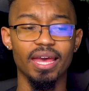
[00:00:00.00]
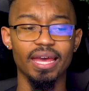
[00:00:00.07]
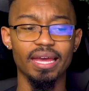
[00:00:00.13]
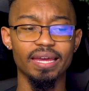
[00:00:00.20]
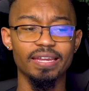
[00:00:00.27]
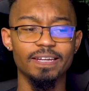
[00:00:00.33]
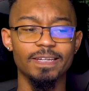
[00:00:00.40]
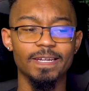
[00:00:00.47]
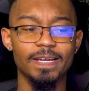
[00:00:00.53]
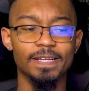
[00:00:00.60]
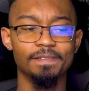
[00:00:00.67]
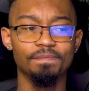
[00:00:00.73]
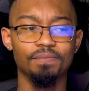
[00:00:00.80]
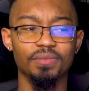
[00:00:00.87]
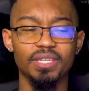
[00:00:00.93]
And
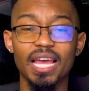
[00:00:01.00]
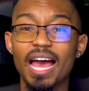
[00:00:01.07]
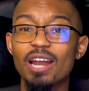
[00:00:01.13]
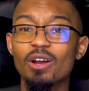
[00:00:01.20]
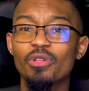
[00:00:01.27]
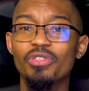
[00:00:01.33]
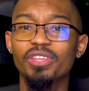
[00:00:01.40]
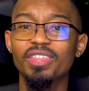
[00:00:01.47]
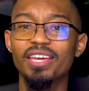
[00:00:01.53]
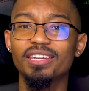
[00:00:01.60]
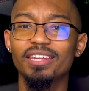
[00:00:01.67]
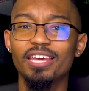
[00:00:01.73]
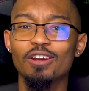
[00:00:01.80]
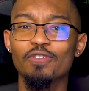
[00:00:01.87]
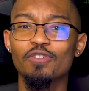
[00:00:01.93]
I don't think they
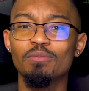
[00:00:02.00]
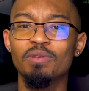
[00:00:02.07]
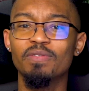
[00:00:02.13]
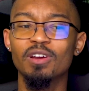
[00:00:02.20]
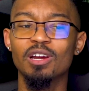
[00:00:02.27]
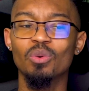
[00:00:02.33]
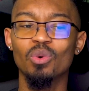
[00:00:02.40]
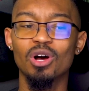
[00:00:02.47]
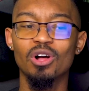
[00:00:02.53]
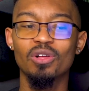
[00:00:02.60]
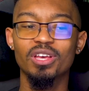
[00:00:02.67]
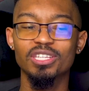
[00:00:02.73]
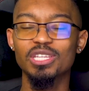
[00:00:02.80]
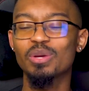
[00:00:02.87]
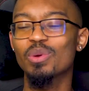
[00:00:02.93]
interviewed me very well
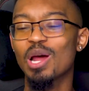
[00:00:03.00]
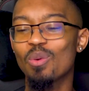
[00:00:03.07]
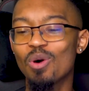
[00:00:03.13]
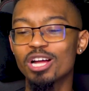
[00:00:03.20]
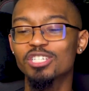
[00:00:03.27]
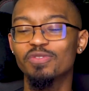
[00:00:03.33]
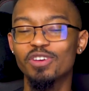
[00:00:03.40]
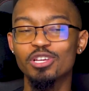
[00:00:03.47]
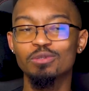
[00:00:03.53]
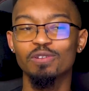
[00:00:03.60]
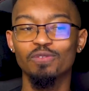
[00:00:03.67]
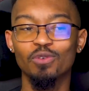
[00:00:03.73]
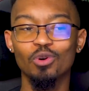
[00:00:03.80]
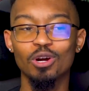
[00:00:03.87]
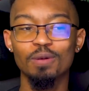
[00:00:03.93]
because like when I watched videos
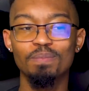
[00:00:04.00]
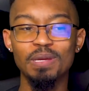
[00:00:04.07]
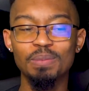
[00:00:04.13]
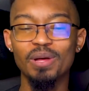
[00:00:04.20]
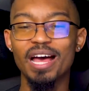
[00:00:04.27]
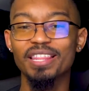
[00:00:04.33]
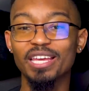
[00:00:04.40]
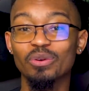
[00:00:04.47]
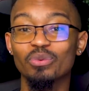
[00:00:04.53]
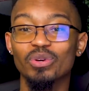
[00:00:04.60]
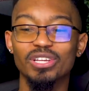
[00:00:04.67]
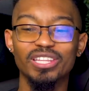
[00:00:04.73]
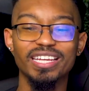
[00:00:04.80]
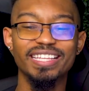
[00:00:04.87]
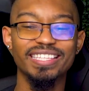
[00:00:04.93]
before, people had like
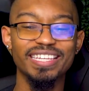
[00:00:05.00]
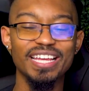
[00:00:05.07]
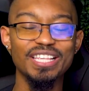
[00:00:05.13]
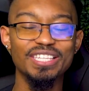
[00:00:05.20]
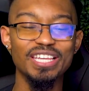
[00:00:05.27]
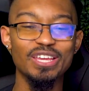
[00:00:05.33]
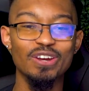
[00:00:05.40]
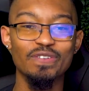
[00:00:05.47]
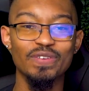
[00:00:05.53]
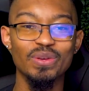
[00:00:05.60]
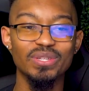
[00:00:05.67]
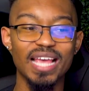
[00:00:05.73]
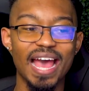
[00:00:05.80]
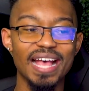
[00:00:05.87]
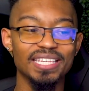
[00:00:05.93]
really intense
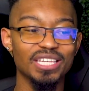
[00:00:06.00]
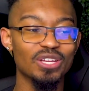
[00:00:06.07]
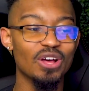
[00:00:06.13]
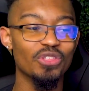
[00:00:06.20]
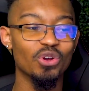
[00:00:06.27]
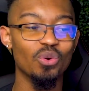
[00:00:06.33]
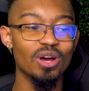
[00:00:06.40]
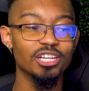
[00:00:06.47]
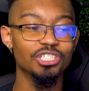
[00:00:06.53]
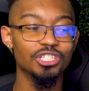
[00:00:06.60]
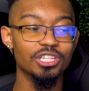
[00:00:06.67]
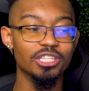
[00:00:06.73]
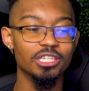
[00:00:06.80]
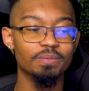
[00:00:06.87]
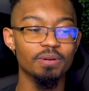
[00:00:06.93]
interviews asking all the
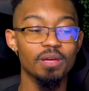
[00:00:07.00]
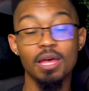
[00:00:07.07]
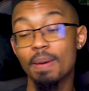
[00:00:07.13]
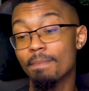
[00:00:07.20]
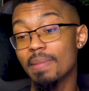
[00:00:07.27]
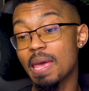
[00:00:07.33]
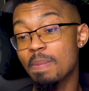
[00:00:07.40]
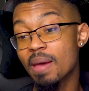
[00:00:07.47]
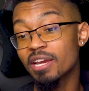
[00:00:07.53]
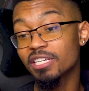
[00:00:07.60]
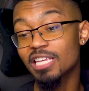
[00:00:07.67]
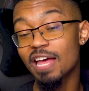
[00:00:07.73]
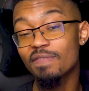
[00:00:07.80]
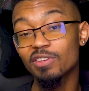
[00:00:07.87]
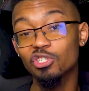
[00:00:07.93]
questions. But maybe I
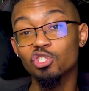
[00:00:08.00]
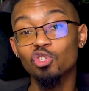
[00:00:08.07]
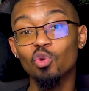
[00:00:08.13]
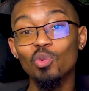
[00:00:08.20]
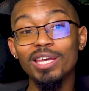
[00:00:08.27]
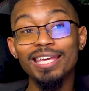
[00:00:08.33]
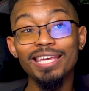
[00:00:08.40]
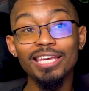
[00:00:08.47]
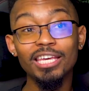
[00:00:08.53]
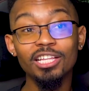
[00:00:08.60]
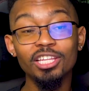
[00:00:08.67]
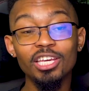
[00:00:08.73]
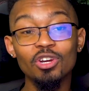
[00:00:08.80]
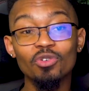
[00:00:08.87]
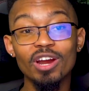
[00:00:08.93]
just have a squeaky
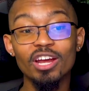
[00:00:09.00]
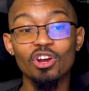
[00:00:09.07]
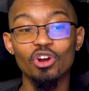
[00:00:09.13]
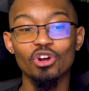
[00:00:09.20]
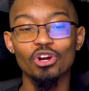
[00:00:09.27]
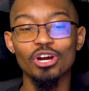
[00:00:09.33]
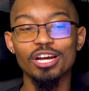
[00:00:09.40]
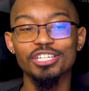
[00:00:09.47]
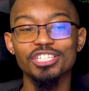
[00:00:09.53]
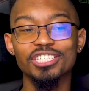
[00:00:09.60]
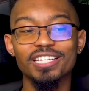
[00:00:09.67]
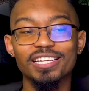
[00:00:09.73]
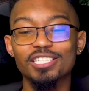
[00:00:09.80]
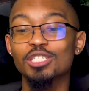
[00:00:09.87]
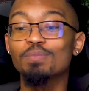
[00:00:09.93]
clean record or
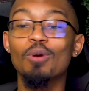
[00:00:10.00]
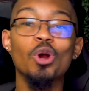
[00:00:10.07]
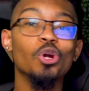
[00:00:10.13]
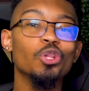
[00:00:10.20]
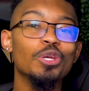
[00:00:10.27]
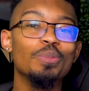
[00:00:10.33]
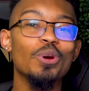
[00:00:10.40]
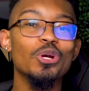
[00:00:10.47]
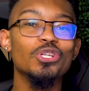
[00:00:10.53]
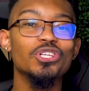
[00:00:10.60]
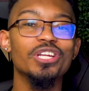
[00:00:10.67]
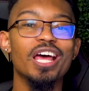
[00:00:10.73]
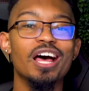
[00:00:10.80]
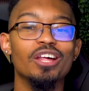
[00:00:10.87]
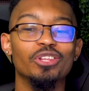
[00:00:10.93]
just a sparkling
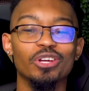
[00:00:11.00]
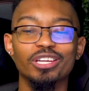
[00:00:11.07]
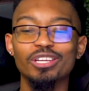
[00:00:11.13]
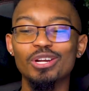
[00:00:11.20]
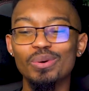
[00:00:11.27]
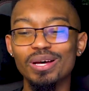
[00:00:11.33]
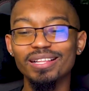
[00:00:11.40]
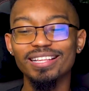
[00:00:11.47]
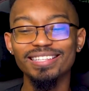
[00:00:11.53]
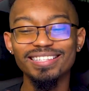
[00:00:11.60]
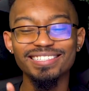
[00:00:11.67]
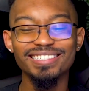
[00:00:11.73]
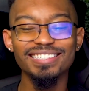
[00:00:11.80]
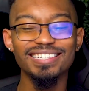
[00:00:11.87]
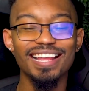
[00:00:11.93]
personality. Like, you know what?
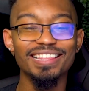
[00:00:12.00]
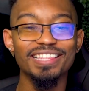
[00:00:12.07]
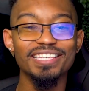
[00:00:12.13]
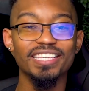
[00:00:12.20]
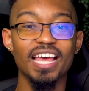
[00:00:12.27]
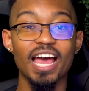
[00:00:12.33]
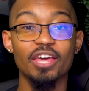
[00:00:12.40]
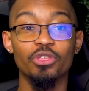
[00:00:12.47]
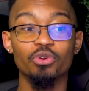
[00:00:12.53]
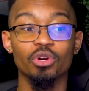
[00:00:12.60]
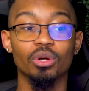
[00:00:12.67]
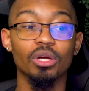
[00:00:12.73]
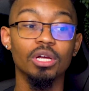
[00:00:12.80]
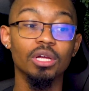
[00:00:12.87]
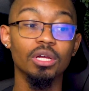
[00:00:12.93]
Let's just let this guy
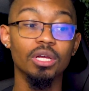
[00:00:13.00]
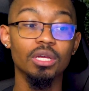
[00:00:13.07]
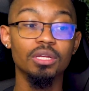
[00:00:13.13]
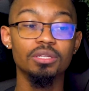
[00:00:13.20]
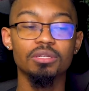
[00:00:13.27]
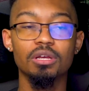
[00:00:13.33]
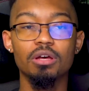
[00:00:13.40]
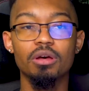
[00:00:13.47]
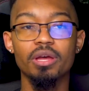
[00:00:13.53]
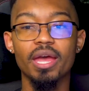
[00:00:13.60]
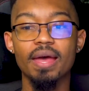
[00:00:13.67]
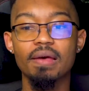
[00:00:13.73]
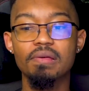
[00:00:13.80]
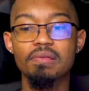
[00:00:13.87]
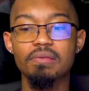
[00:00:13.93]
through. So
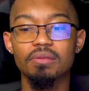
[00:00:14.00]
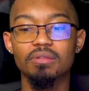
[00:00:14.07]
yeah,